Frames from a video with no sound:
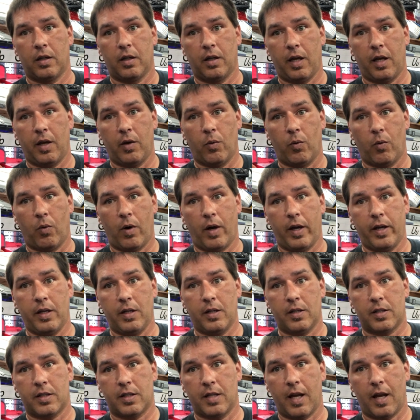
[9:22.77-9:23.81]
a white
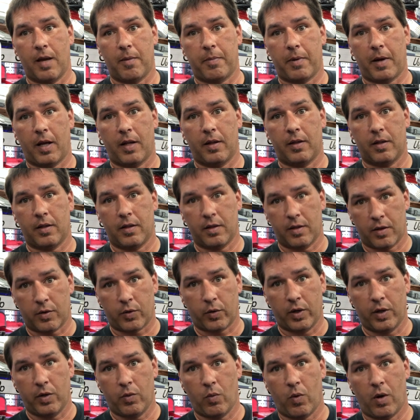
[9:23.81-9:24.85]
Snap-on
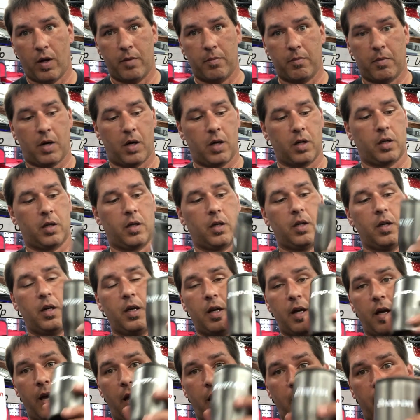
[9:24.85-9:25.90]
3-in-1 mug
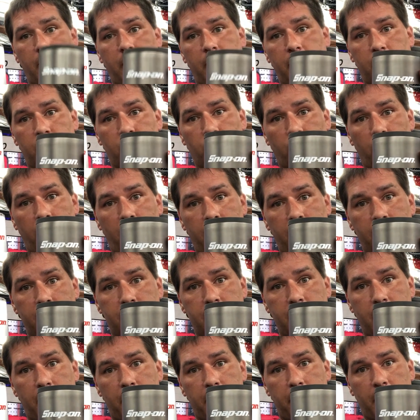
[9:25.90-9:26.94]
and a gray
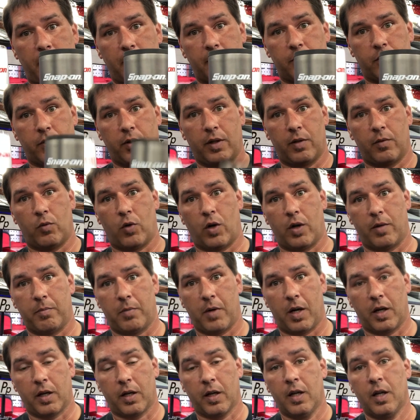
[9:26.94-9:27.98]
Snap-on 3-in-1
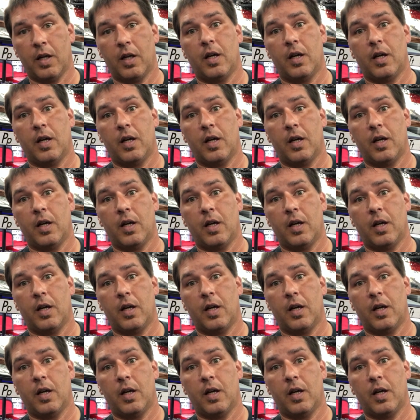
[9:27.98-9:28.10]
mug,